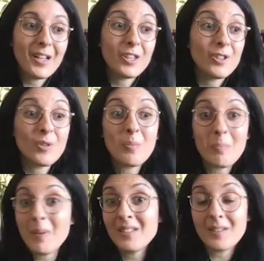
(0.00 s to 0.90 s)
you
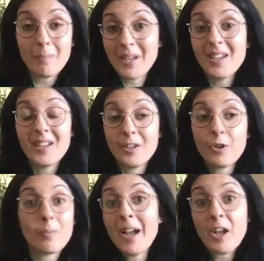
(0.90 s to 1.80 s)
miss you're
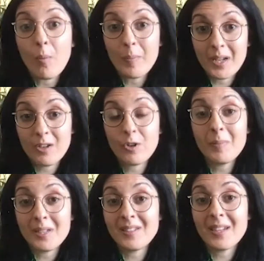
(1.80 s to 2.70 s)
myopic, you're
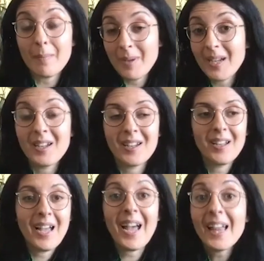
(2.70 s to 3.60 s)
missing a big
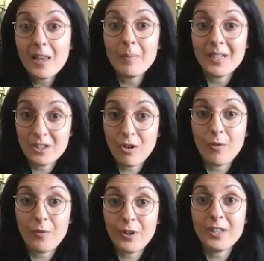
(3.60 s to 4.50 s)
element of
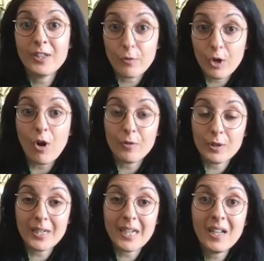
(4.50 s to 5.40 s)
the
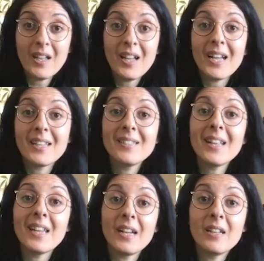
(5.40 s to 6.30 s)
recovery.
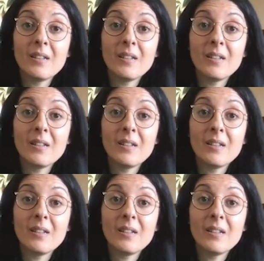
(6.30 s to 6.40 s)
Celia?